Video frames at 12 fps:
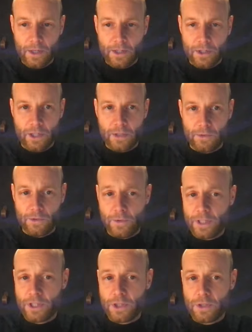So to
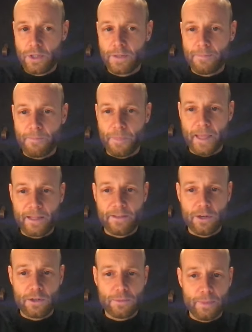ensure that
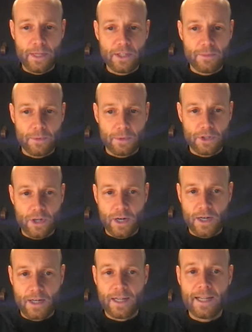those principles
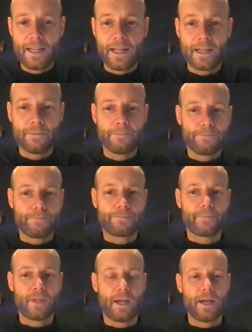are leading,
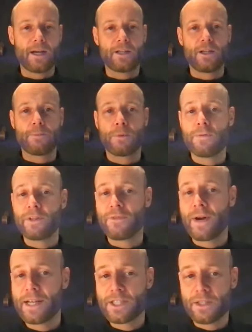the profit
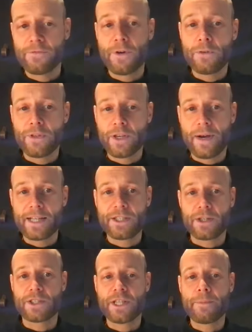rights and voting rights
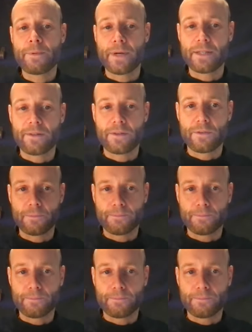are separated.